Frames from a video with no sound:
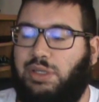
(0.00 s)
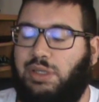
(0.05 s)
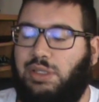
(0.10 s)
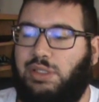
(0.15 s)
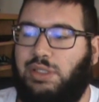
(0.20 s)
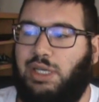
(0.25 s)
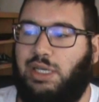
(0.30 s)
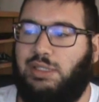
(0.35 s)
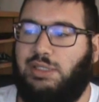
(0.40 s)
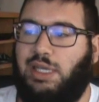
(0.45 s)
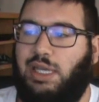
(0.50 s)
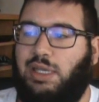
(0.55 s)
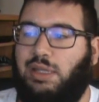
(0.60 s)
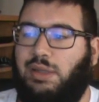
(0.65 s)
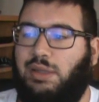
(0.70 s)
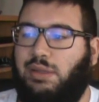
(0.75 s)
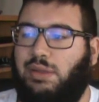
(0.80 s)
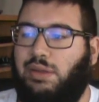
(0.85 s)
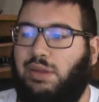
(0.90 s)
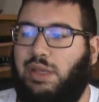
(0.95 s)

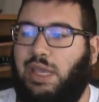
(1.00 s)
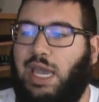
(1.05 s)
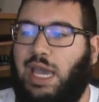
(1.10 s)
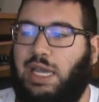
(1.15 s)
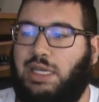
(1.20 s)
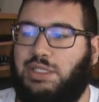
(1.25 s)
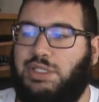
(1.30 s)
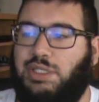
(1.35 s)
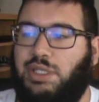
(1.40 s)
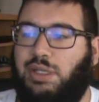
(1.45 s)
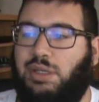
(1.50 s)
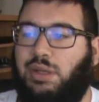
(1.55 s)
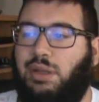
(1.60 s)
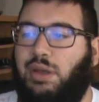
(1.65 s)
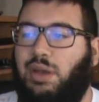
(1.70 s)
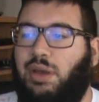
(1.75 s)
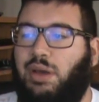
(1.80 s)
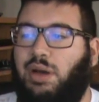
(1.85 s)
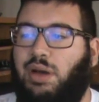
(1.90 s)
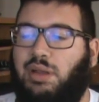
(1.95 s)
dictate the action
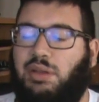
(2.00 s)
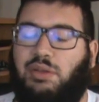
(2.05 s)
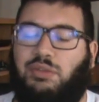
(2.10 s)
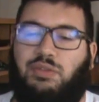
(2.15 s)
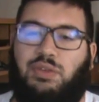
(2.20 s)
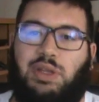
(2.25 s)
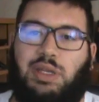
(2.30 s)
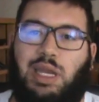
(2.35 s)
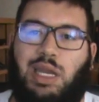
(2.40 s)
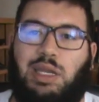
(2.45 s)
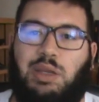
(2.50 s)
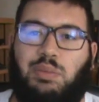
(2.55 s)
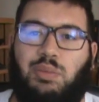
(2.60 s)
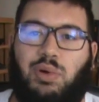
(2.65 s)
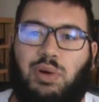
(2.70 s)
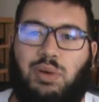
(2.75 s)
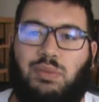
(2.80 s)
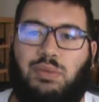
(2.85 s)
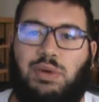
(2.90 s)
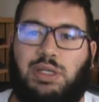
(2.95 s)
on the feet
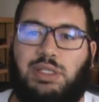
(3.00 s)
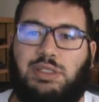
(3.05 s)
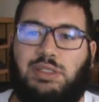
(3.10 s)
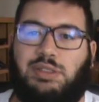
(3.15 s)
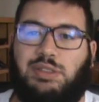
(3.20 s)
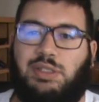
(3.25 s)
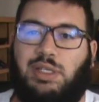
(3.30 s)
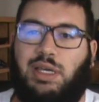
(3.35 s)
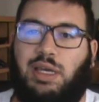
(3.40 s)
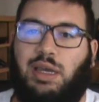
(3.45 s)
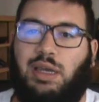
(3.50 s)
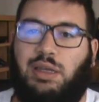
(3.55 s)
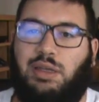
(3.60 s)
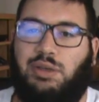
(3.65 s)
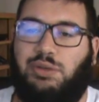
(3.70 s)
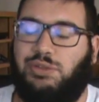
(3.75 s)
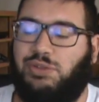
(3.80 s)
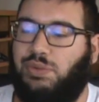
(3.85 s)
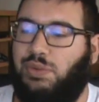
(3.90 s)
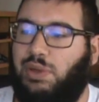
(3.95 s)
anymore once
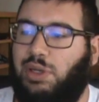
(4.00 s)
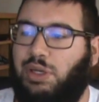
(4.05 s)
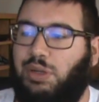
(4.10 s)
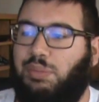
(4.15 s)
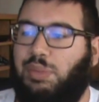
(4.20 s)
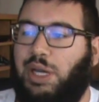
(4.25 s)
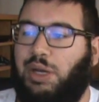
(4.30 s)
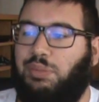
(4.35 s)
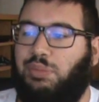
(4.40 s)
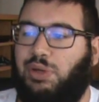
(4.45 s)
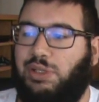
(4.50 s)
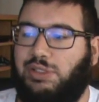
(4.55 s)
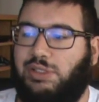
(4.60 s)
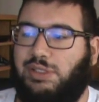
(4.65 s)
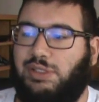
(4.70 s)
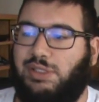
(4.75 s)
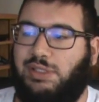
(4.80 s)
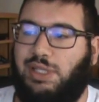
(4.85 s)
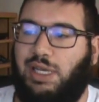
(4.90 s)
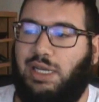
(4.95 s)
he was worried about
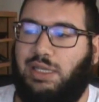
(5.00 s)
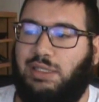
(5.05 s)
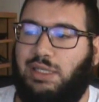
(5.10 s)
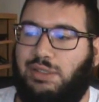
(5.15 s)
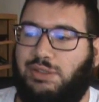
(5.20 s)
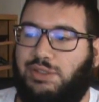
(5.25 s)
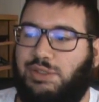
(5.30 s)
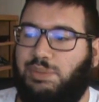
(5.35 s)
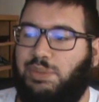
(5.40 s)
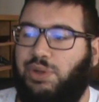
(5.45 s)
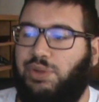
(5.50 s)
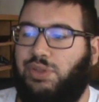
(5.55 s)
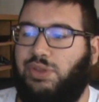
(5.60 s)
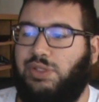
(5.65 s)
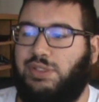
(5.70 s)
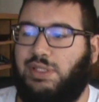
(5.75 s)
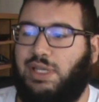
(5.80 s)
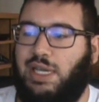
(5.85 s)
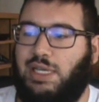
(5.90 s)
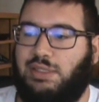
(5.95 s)
Brunson's takedown. So both
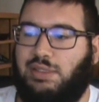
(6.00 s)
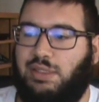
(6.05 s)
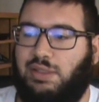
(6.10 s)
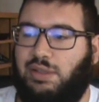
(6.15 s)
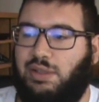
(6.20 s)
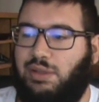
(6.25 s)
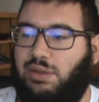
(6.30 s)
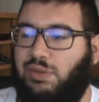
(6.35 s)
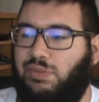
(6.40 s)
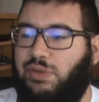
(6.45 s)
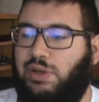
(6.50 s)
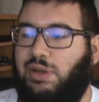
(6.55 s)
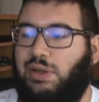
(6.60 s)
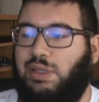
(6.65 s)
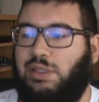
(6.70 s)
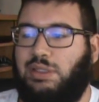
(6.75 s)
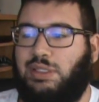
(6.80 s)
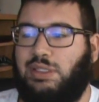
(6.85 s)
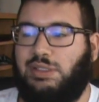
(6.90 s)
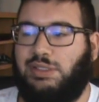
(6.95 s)
these guys, I think, are
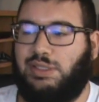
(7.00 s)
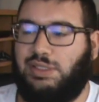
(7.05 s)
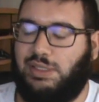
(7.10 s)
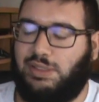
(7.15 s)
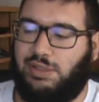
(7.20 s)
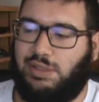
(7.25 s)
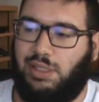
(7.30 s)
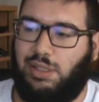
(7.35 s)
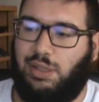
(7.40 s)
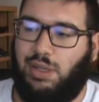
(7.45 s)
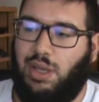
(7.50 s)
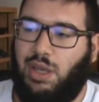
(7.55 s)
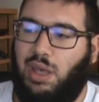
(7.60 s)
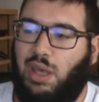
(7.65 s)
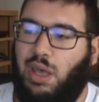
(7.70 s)
very inconsistent.